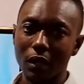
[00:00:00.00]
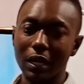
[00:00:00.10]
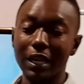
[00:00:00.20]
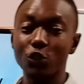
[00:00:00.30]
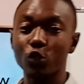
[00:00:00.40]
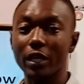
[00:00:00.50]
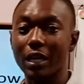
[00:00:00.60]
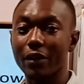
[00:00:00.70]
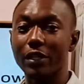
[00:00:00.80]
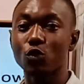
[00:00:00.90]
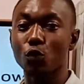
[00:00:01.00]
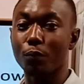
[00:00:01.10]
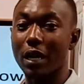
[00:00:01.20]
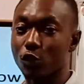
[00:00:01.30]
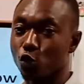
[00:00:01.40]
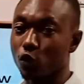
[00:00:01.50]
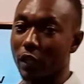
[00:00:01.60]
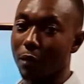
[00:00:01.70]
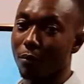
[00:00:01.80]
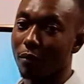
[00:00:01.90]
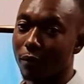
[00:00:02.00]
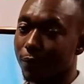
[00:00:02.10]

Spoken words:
electric current to pass through them.